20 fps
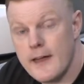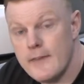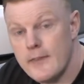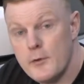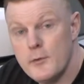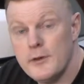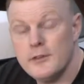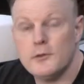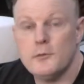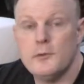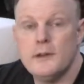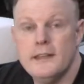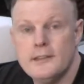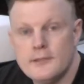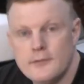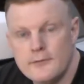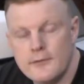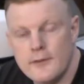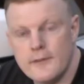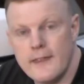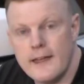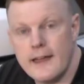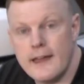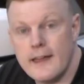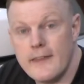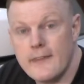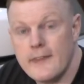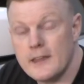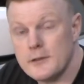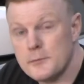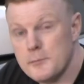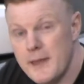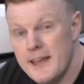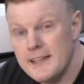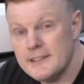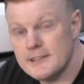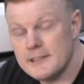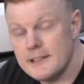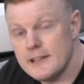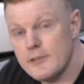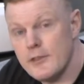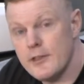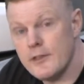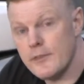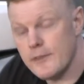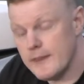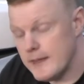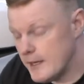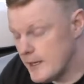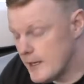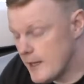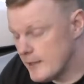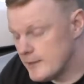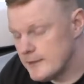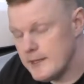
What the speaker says: And there is a reason for that, and that's basically that the